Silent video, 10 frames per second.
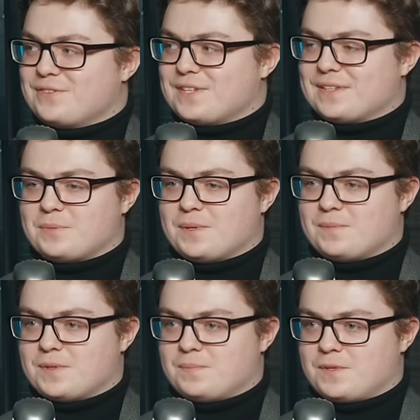
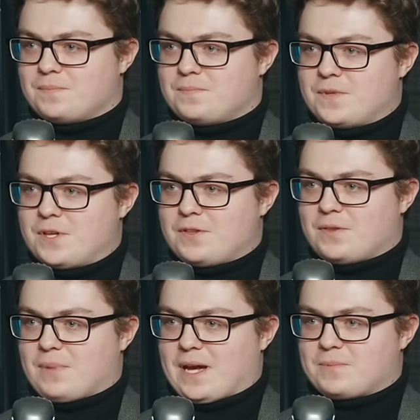the
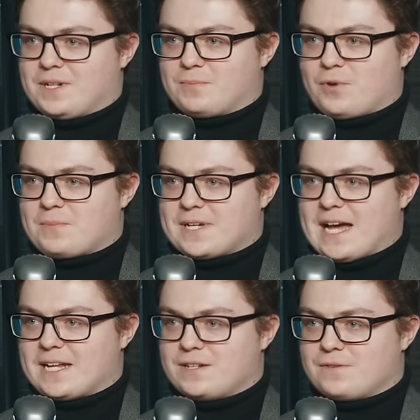blackpilling
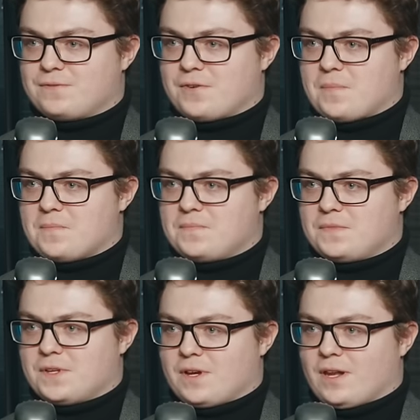propaganda from
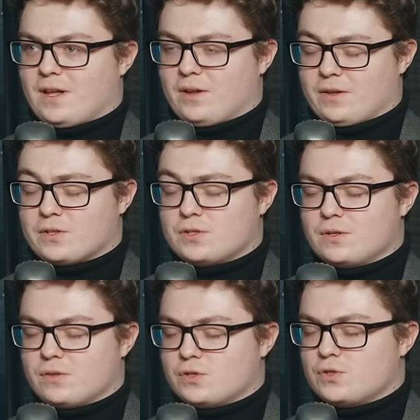a lot, like the
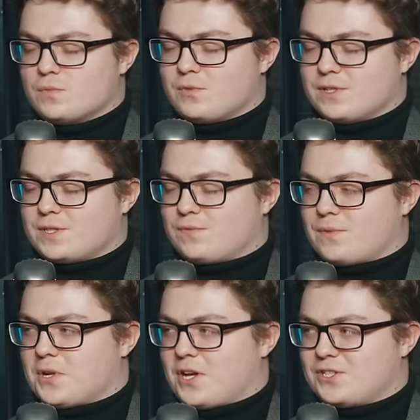doomerism
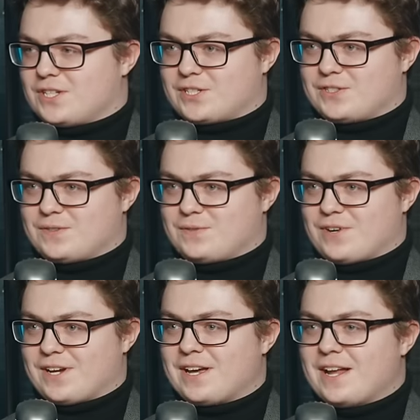from large sections of the
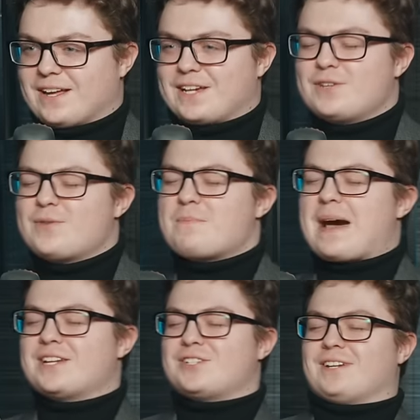right. Like, can you
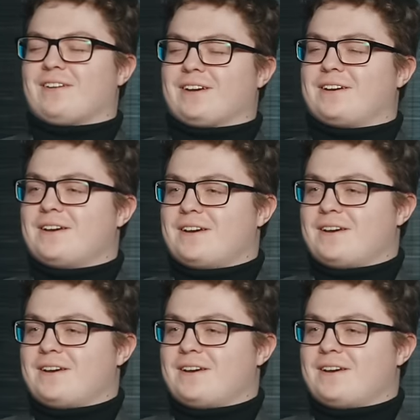imagine like